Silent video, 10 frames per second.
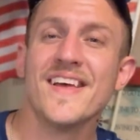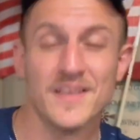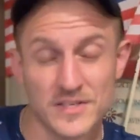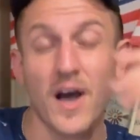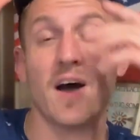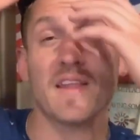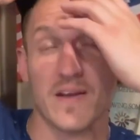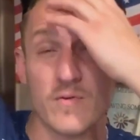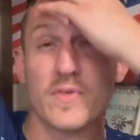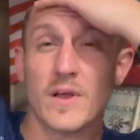Is God
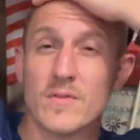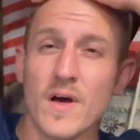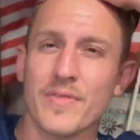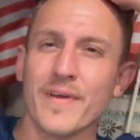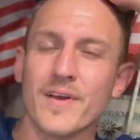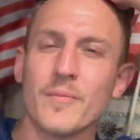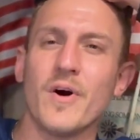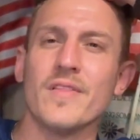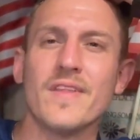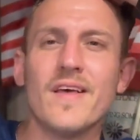everything or nothing? Come
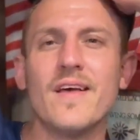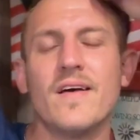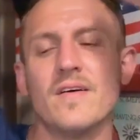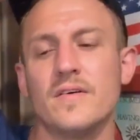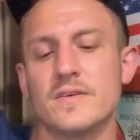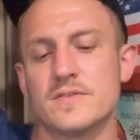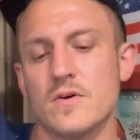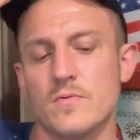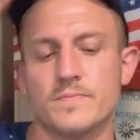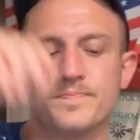on.
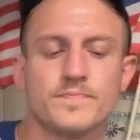So